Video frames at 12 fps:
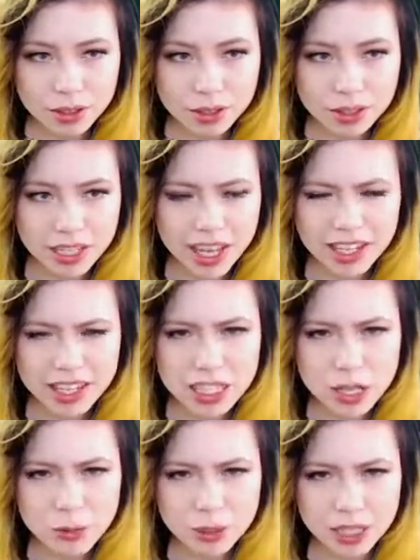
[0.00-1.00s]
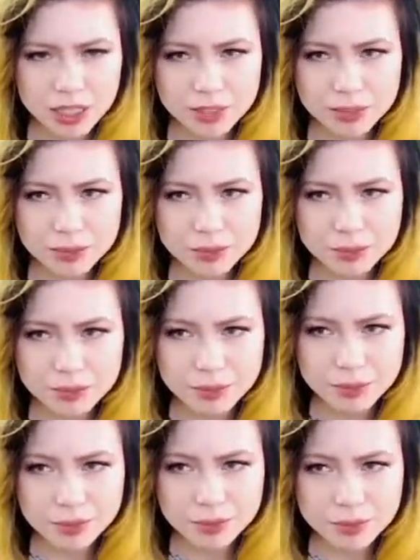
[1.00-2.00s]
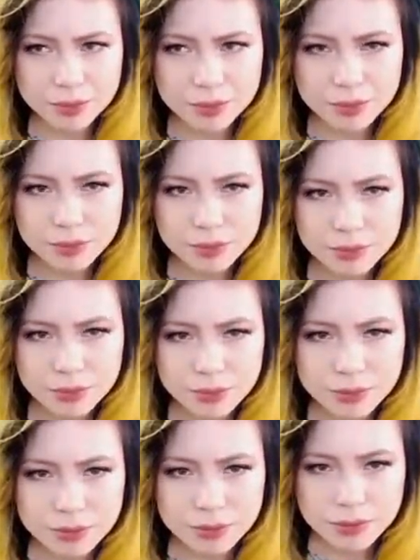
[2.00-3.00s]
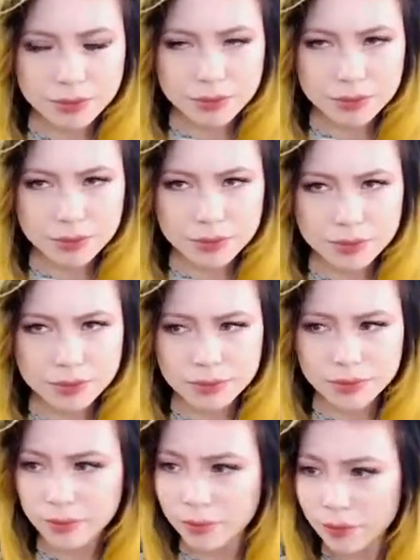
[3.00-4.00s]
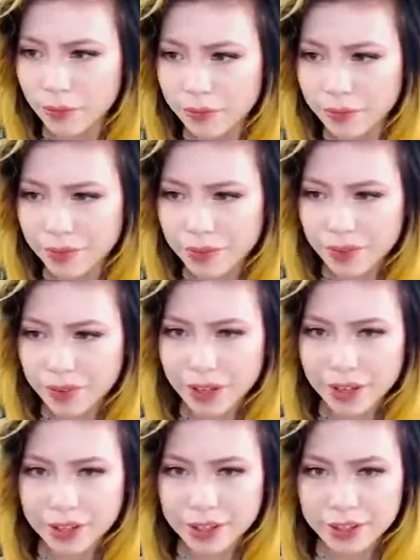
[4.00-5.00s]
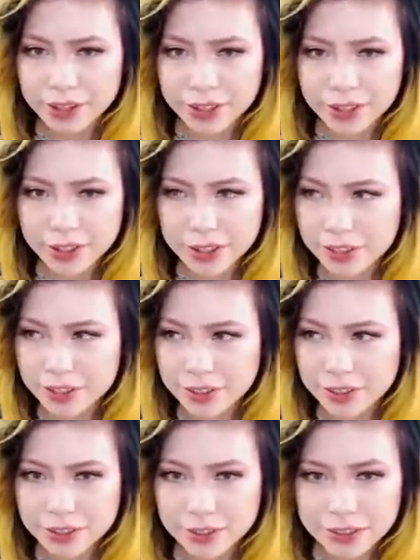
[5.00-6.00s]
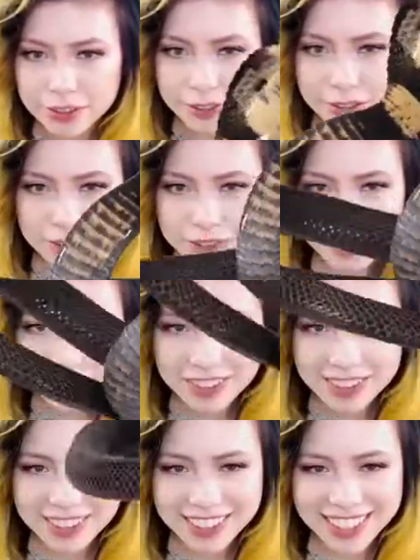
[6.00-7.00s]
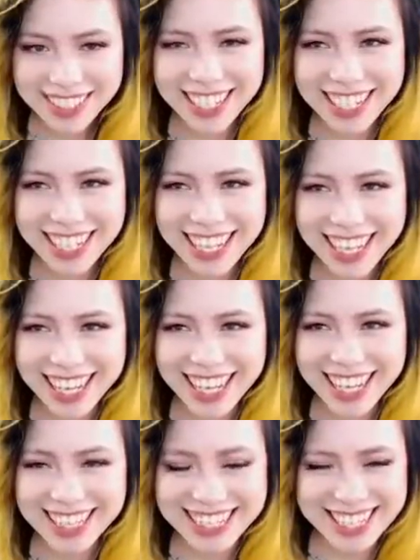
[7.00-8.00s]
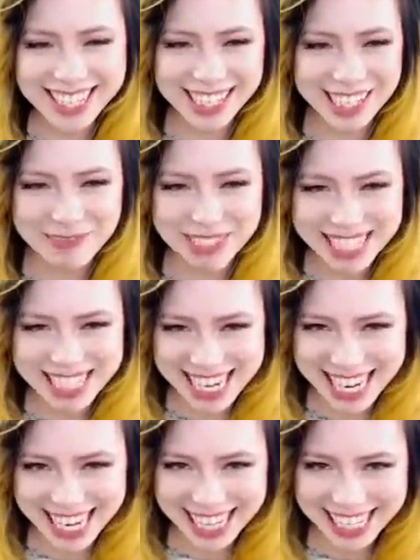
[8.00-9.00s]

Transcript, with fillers: Yeah, yeah, let's slow play it. Yeah, slow play. Alright. High ground. Libby will be snaking. Sniping, snaking.